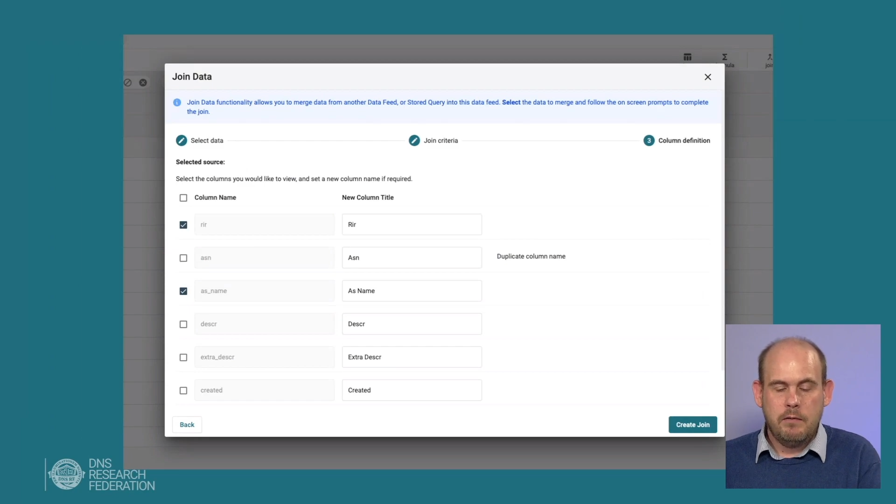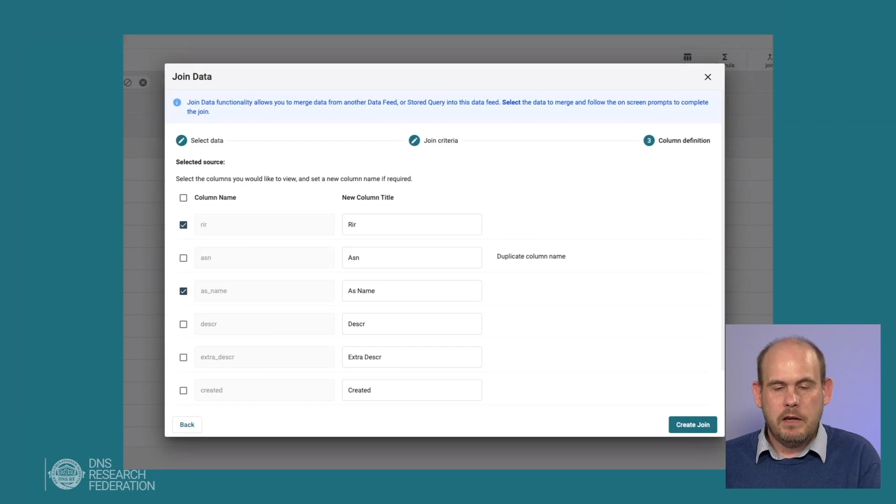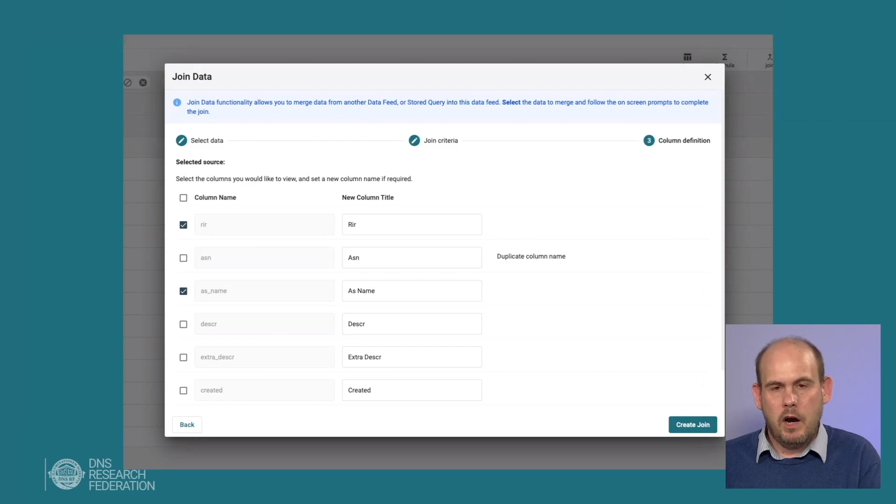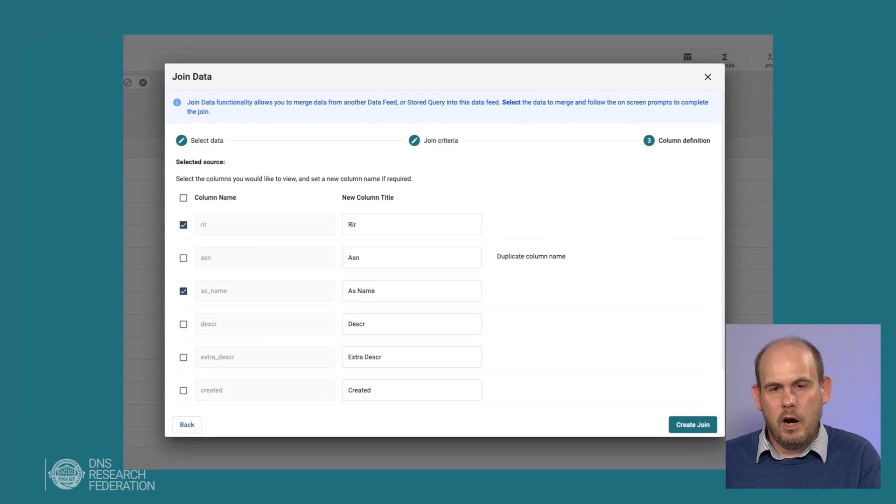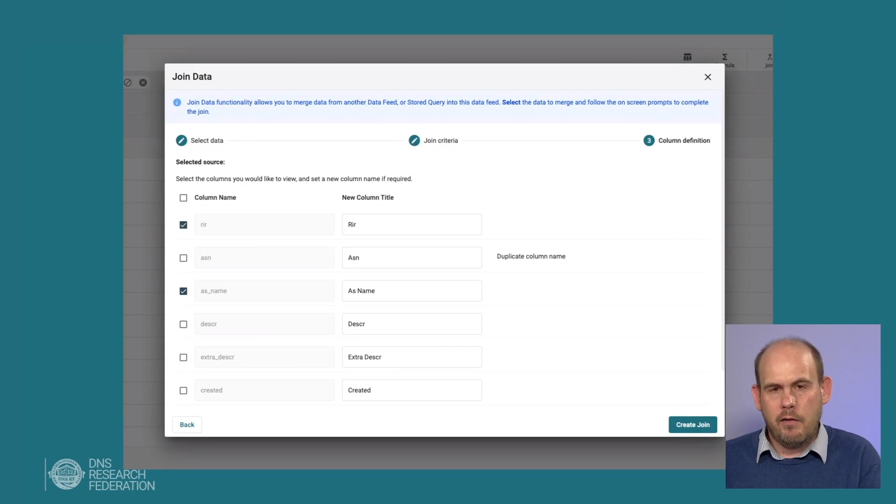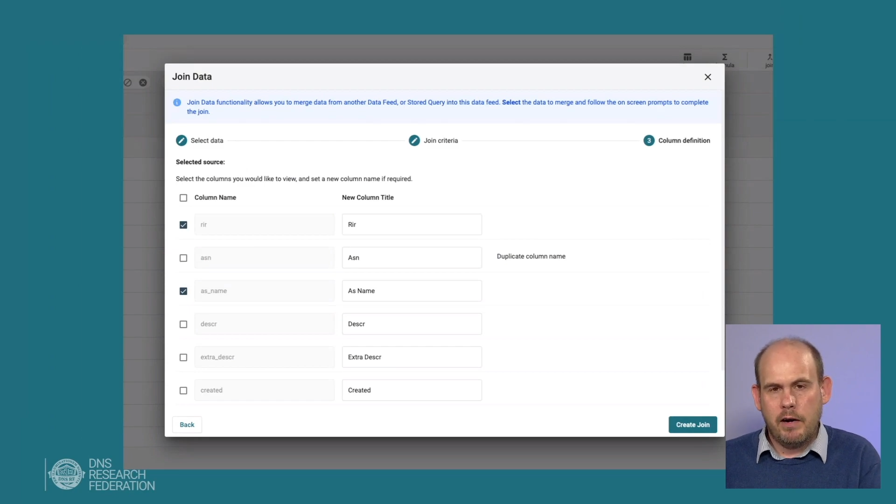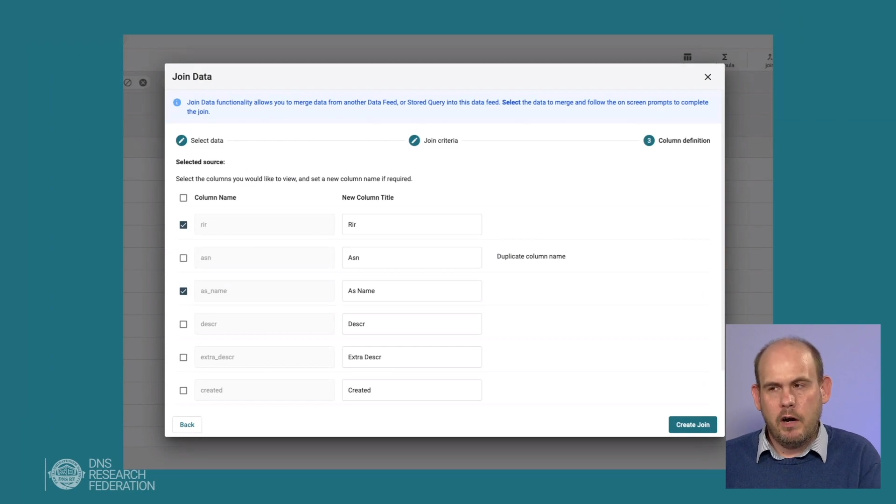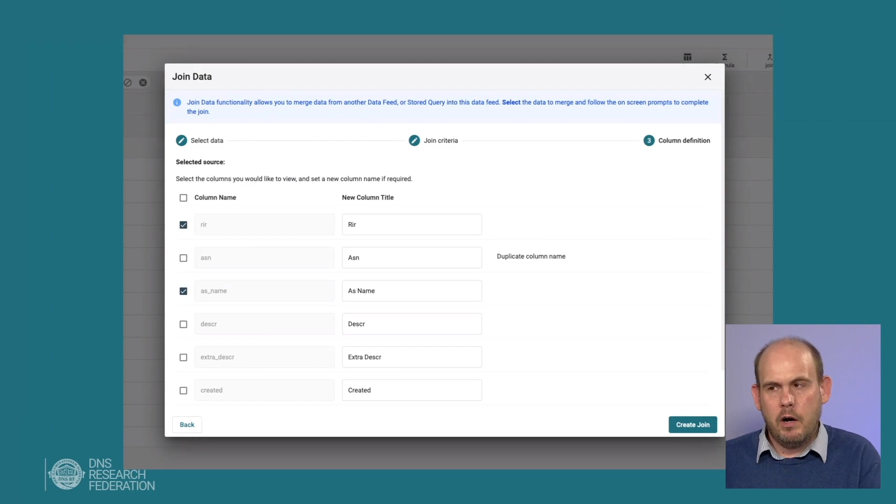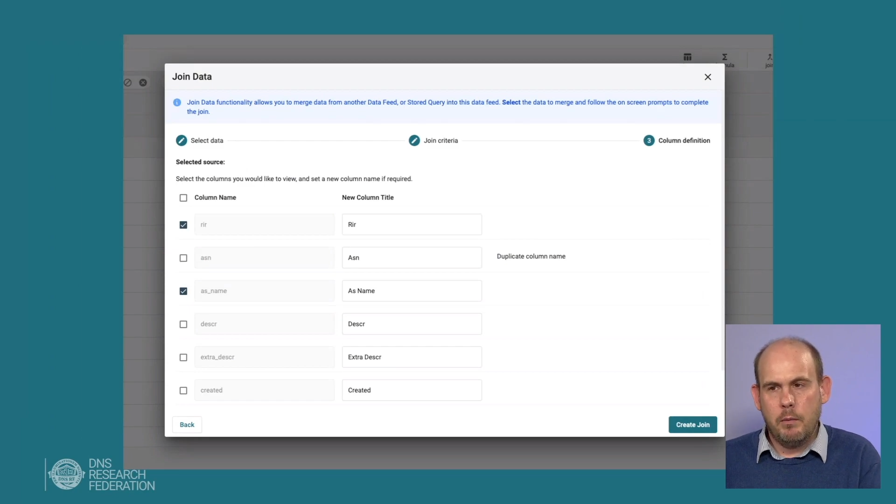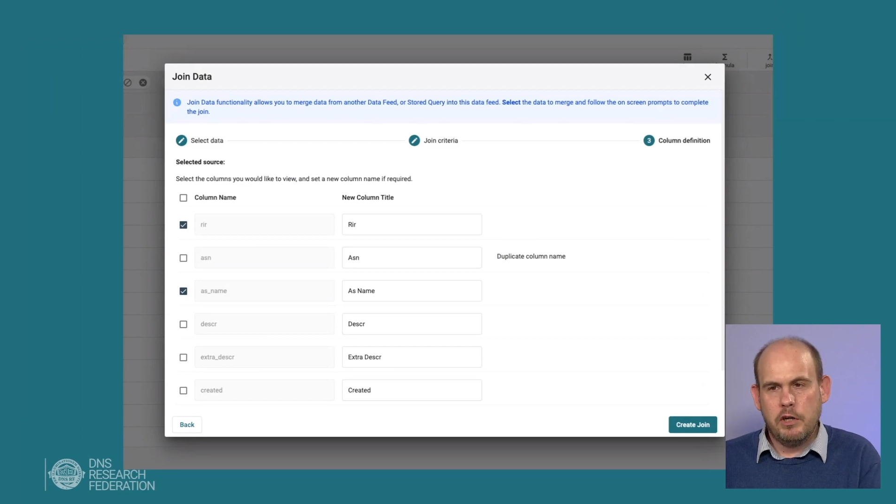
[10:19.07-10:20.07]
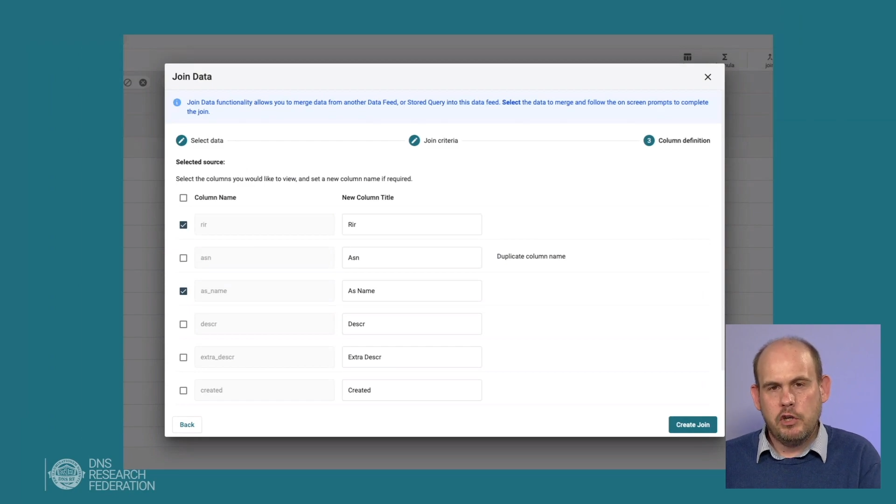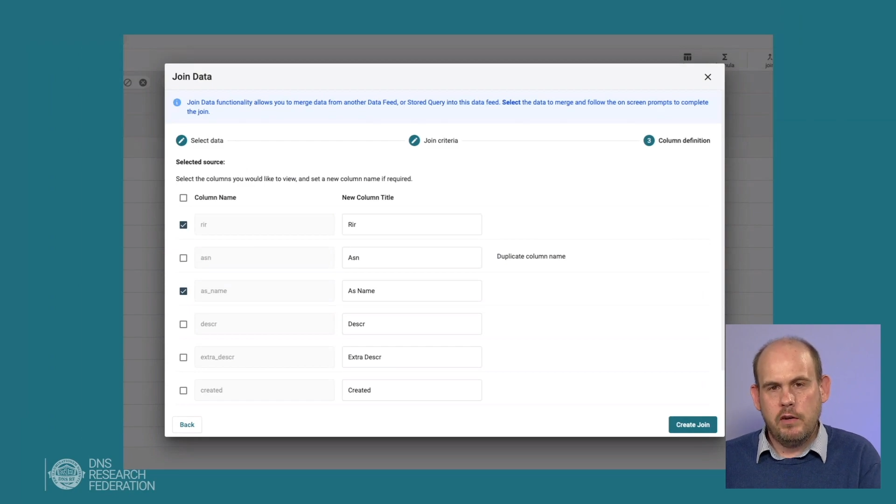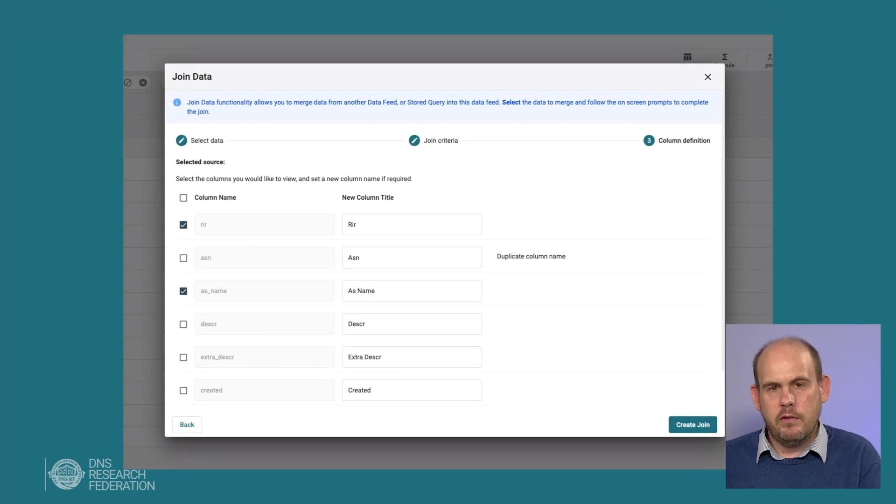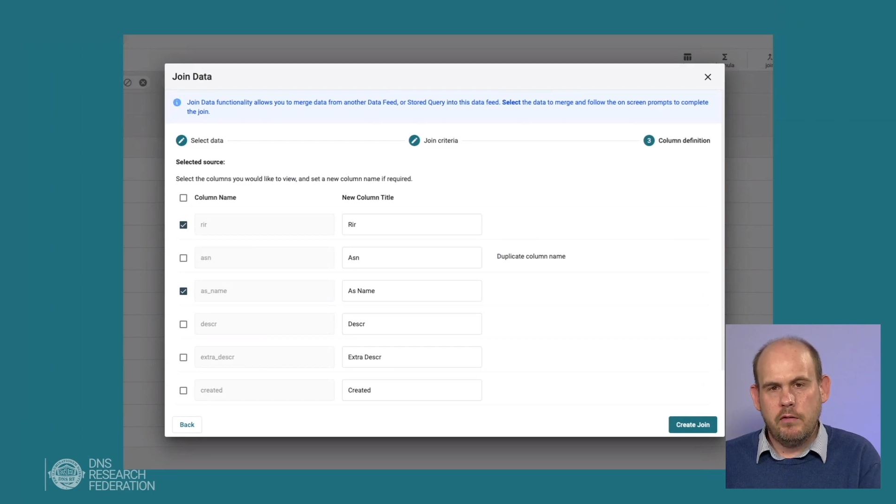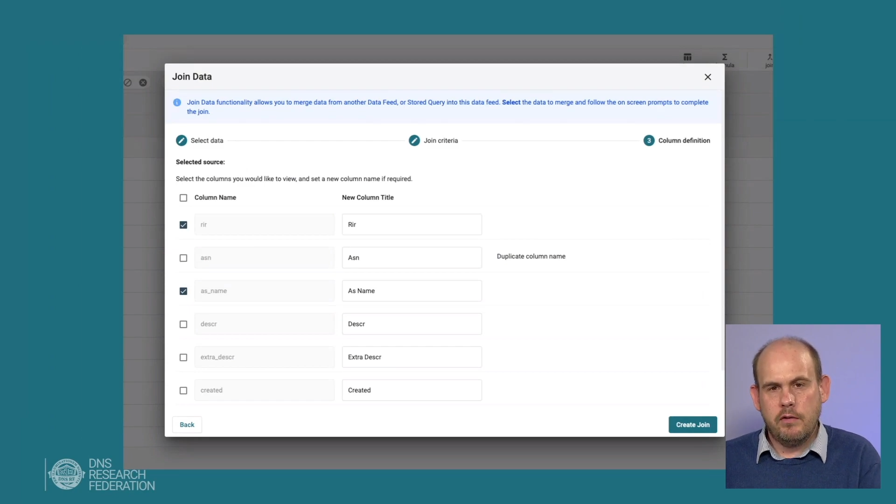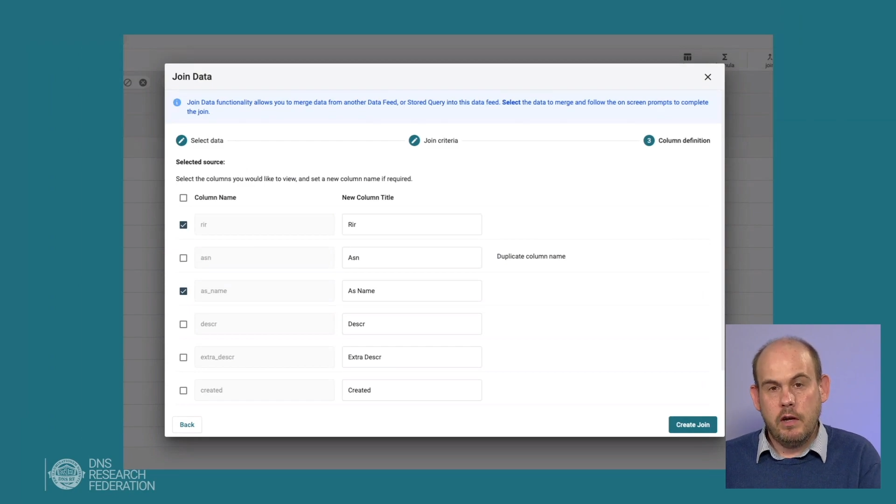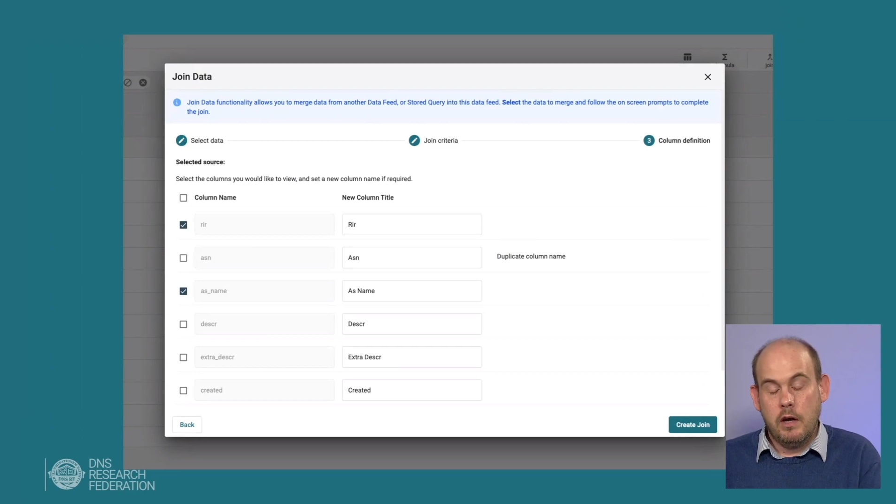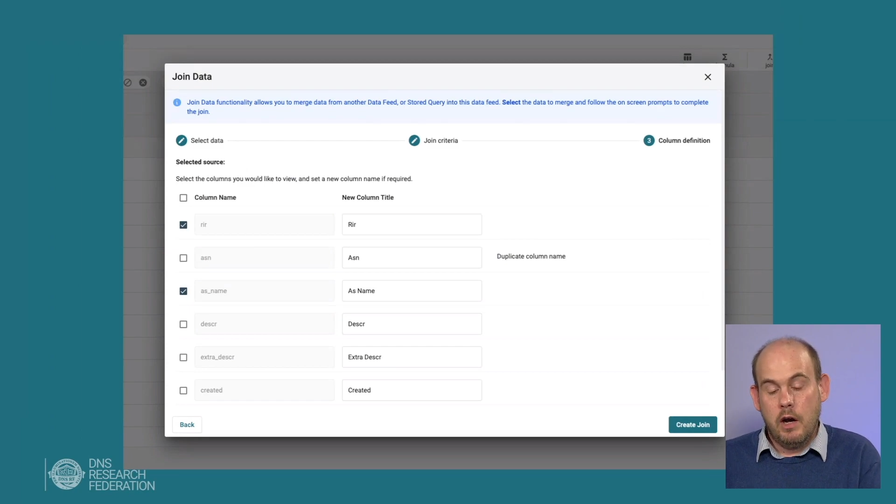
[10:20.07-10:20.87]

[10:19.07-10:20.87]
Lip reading: the RIR, which is